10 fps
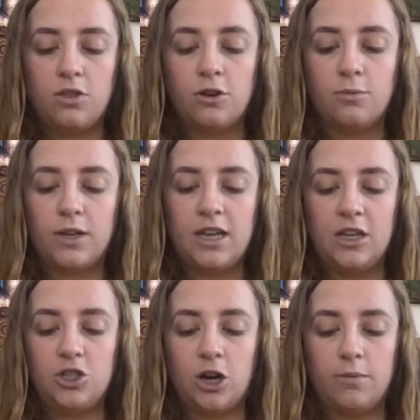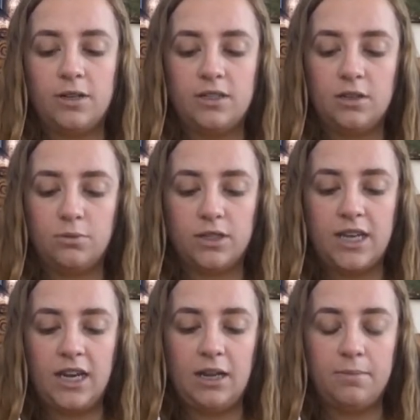The third one hit Charybdis's
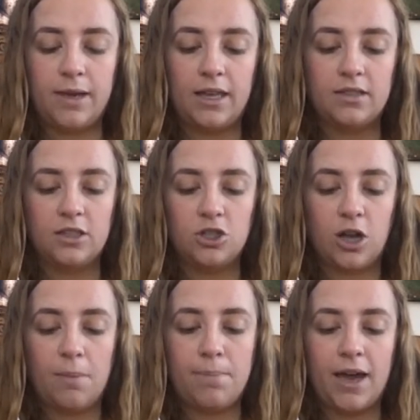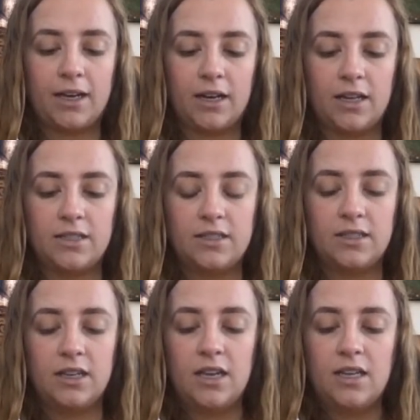retaining bands and shot back at
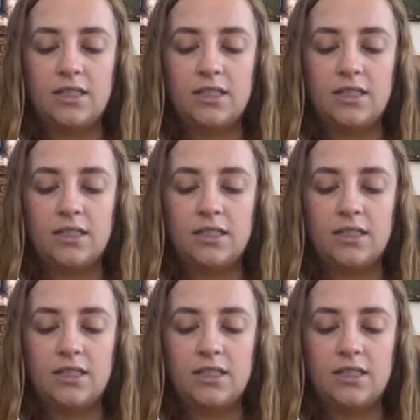us,